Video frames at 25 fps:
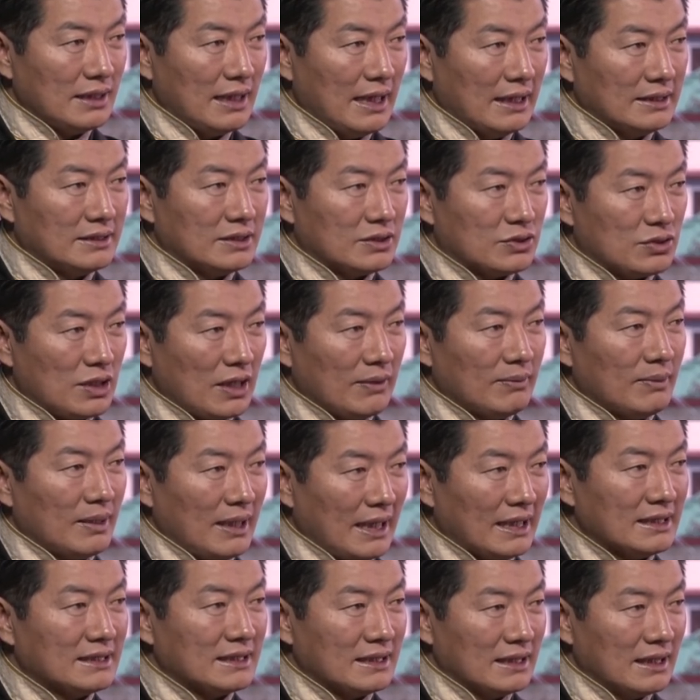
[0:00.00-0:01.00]
as he travels
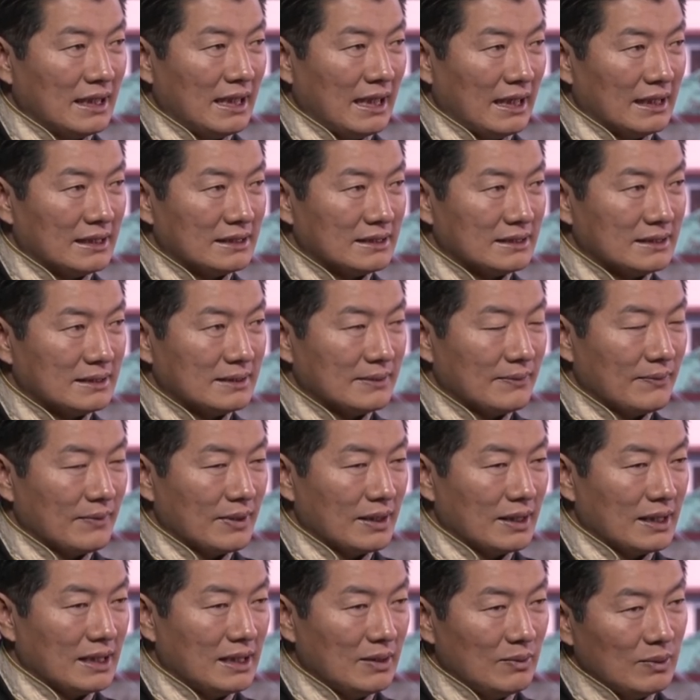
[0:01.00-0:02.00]
less and less,
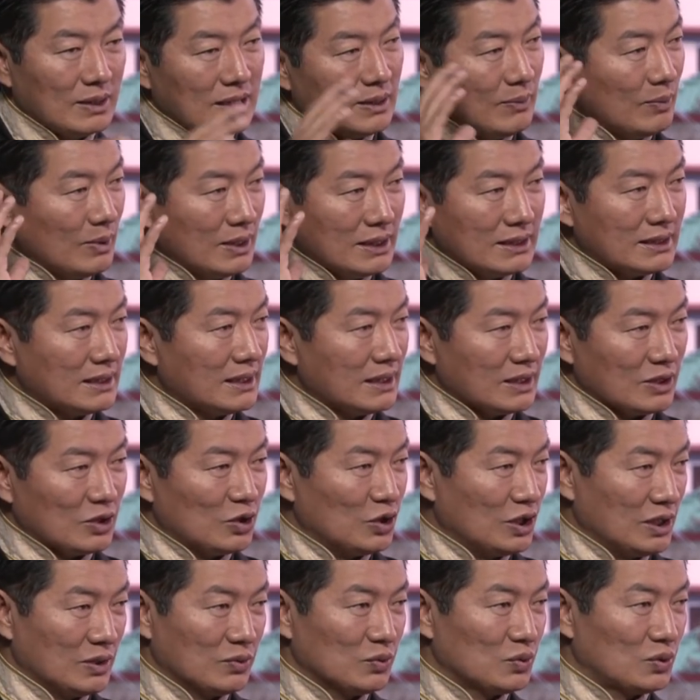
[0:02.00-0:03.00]
he will keep listening to
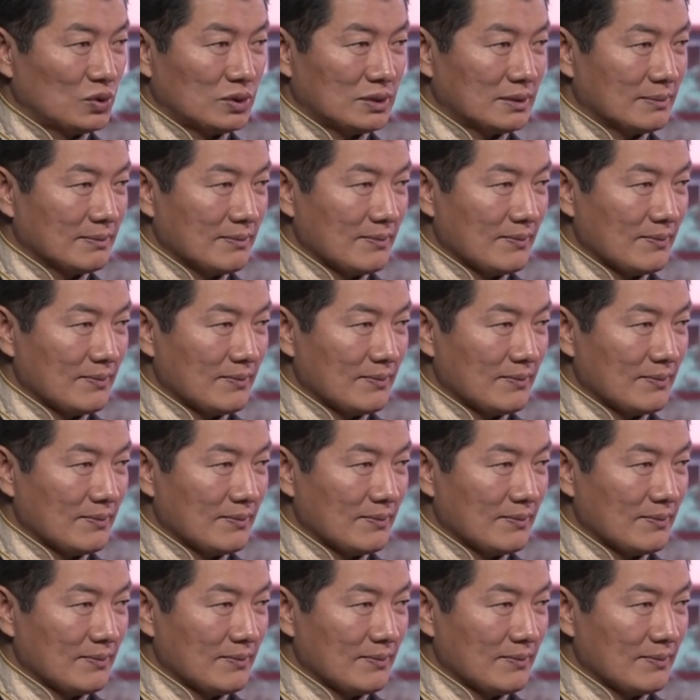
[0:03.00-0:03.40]
news.